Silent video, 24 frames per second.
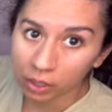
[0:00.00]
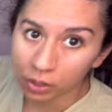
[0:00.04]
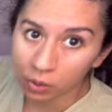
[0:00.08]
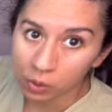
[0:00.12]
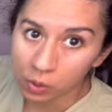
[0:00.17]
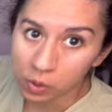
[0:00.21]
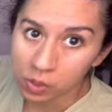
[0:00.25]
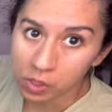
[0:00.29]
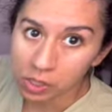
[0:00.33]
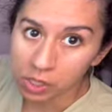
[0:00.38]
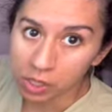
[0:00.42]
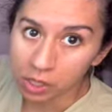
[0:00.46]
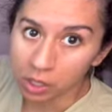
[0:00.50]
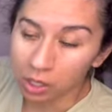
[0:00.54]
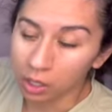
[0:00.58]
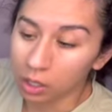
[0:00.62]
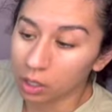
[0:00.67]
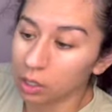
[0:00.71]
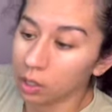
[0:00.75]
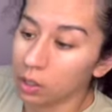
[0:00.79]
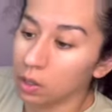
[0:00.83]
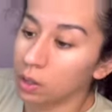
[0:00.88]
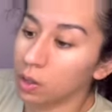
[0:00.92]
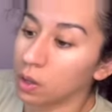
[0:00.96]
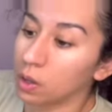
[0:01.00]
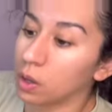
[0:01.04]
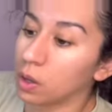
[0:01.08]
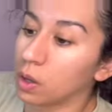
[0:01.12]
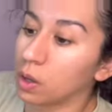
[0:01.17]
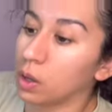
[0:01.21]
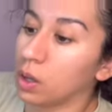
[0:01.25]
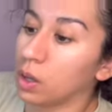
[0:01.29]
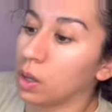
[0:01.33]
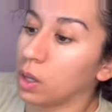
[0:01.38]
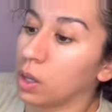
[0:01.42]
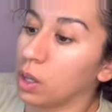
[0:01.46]
using
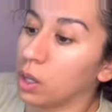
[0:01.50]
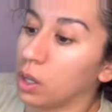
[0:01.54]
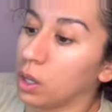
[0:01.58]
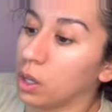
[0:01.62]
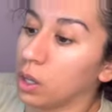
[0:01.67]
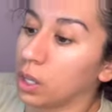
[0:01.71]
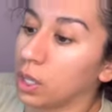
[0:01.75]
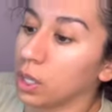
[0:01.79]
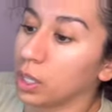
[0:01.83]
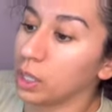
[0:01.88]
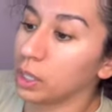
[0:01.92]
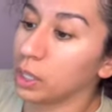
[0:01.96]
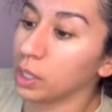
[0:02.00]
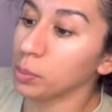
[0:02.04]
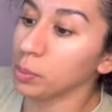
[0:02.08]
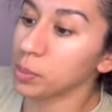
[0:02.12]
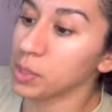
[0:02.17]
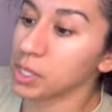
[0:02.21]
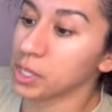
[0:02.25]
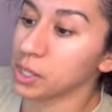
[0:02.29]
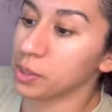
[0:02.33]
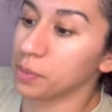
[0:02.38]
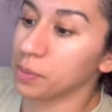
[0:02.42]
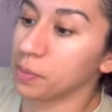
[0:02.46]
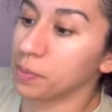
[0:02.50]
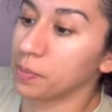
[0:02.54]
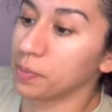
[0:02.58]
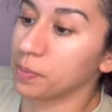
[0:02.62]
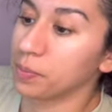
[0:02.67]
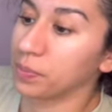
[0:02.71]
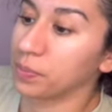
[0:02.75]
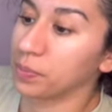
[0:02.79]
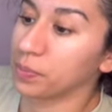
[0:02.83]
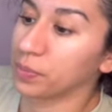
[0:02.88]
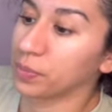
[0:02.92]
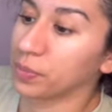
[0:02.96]
clips
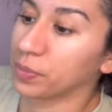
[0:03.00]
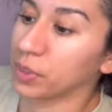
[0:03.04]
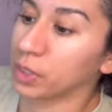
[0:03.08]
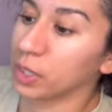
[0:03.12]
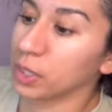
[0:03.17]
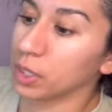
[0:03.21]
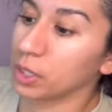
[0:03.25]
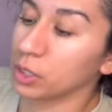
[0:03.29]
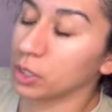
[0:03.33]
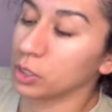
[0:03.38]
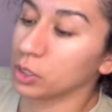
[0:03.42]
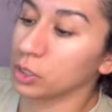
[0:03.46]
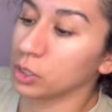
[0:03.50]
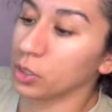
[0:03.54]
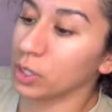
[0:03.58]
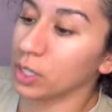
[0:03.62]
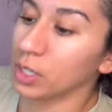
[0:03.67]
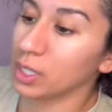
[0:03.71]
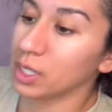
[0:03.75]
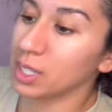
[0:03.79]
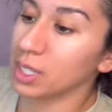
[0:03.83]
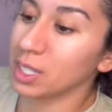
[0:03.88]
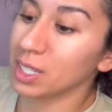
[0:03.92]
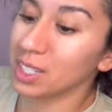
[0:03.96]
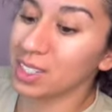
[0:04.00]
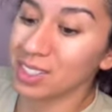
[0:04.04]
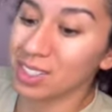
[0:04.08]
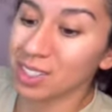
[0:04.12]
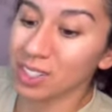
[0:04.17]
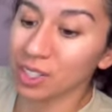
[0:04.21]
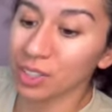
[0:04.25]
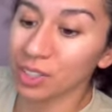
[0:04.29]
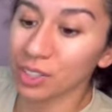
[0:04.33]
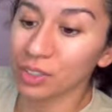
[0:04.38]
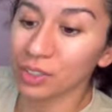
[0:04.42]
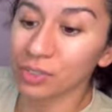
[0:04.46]
so that it's
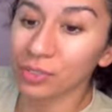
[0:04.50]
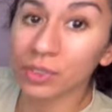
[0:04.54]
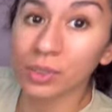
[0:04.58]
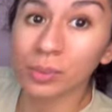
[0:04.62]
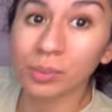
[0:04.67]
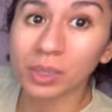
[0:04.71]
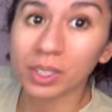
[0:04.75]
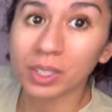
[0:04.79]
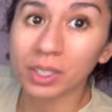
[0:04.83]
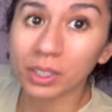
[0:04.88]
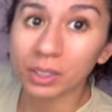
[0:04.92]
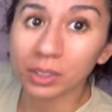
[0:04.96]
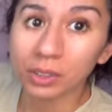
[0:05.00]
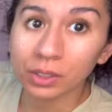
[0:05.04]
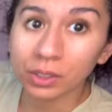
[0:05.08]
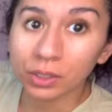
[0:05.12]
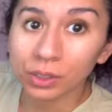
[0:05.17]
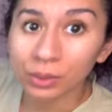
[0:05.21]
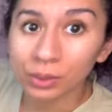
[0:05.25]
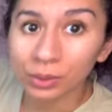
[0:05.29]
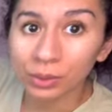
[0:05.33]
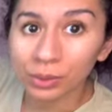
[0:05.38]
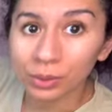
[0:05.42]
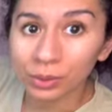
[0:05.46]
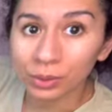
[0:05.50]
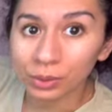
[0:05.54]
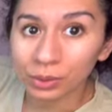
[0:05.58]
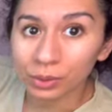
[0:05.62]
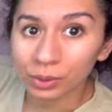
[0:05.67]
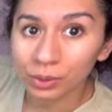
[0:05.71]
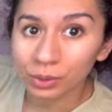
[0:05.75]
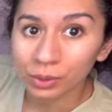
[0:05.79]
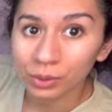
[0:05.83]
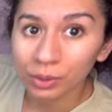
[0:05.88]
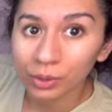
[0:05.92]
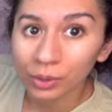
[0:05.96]
easier for me to
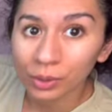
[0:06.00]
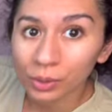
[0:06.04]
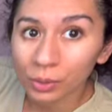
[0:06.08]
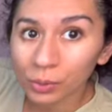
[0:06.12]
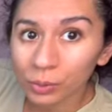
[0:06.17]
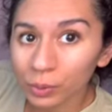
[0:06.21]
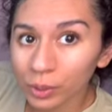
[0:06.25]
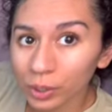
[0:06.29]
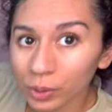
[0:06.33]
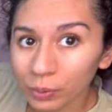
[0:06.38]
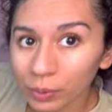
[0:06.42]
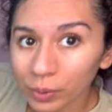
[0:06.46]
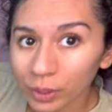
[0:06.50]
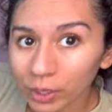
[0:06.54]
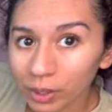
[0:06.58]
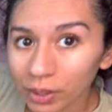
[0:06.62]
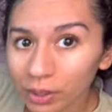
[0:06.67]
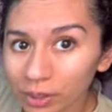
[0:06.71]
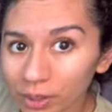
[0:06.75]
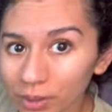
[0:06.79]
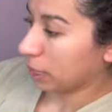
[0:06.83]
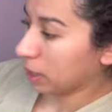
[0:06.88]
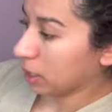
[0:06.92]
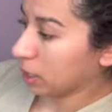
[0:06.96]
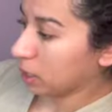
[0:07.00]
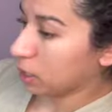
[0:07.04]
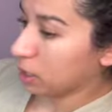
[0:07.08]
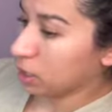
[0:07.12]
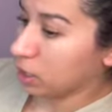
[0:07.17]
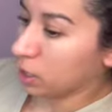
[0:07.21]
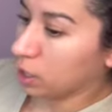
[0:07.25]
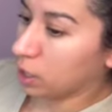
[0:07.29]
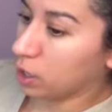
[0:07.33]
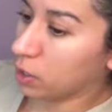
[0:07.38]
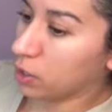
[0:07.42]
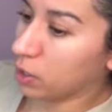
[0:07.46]
work with.
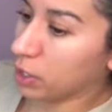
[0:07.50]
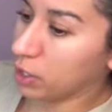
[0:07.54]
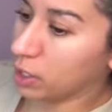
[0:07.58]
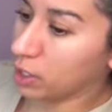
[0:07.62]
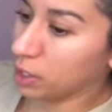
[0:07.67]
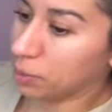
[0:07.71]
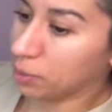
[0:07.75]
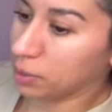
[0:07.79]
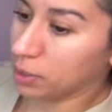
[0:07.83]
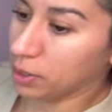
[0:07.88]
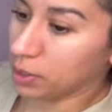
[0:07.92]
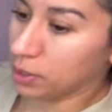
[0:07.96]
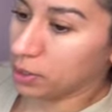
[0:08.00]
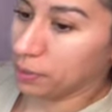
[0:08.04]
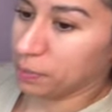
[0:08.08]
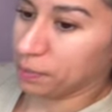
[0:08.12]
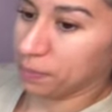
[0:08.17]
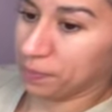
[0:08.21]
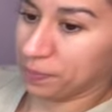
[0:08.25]
All right, Nebula.